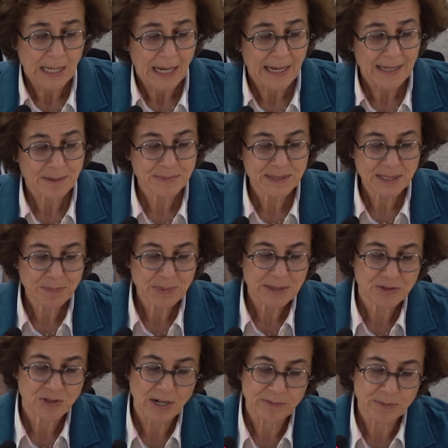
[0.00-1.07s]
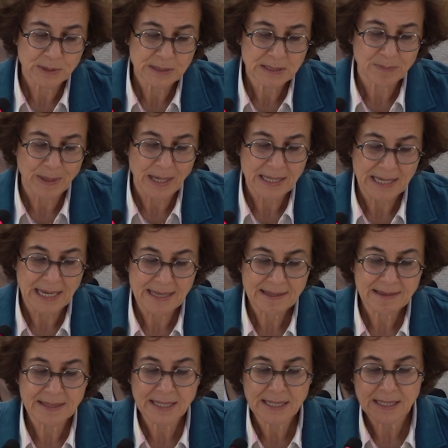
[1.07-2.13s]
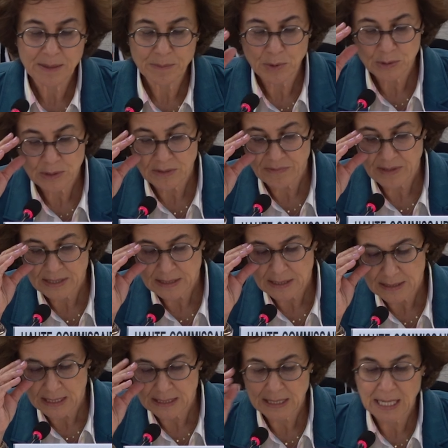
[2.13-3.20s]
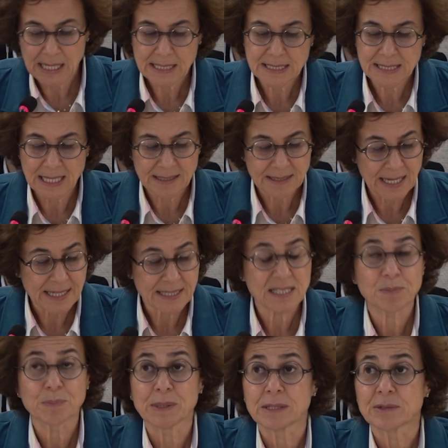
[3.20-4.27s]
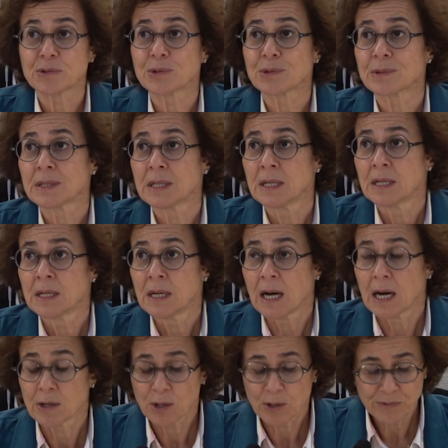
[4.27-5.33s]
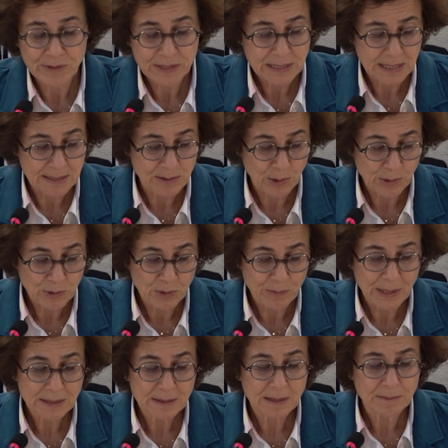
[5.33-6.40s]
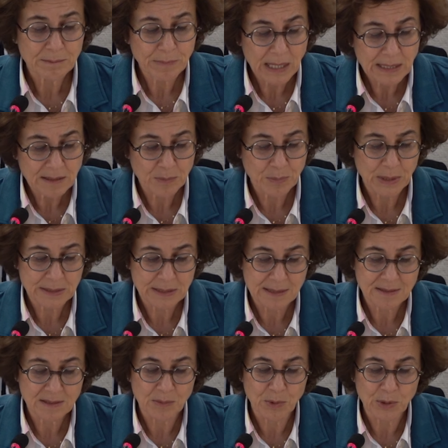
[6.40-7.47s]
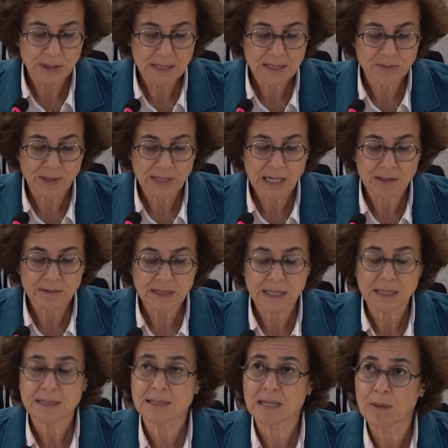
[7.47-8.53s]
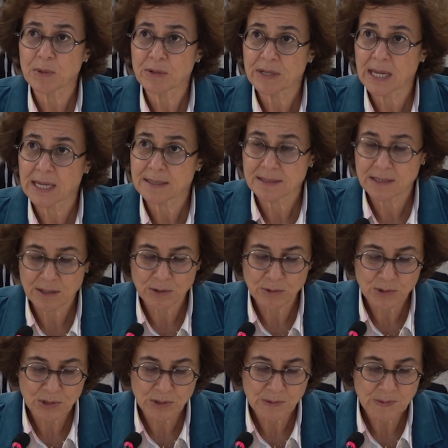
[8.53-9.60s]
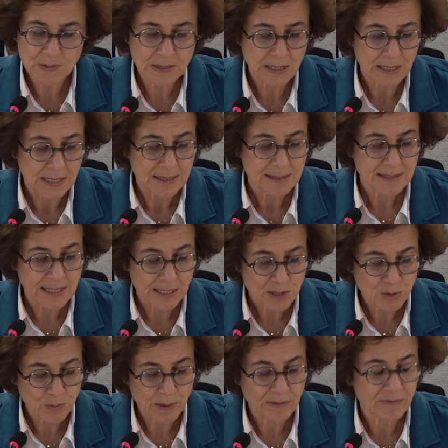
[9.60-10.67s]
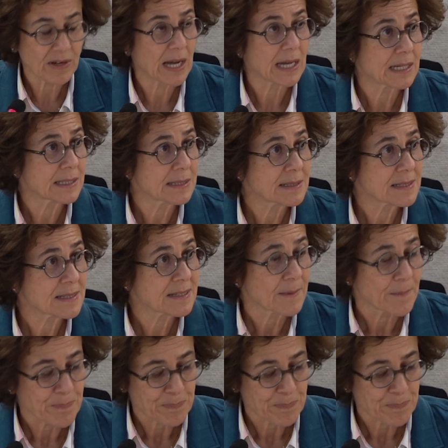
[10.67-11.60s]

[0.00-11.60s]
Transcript: I am deeply troubled by ethnically motivated attacks and hate speech. Our office has documented multiple testimonies recounting summary executions, sexual violence,